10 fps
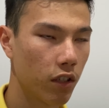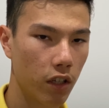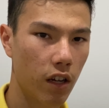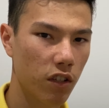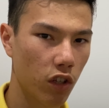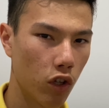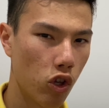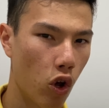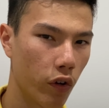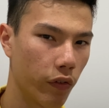a
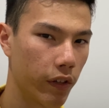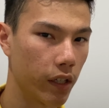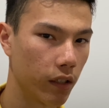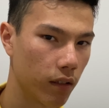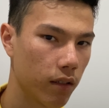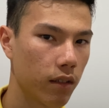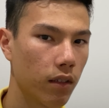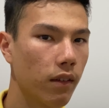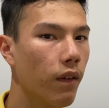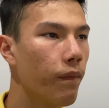lot of things
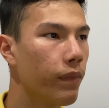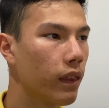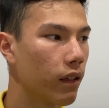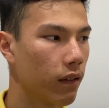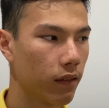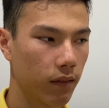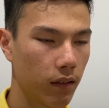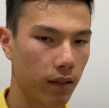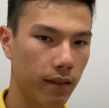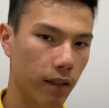
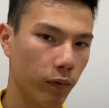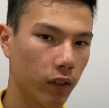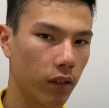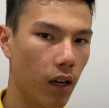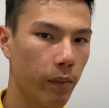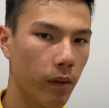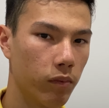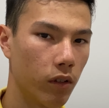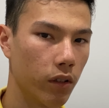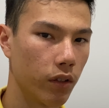similar to the iPad
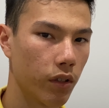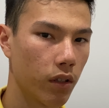Pros,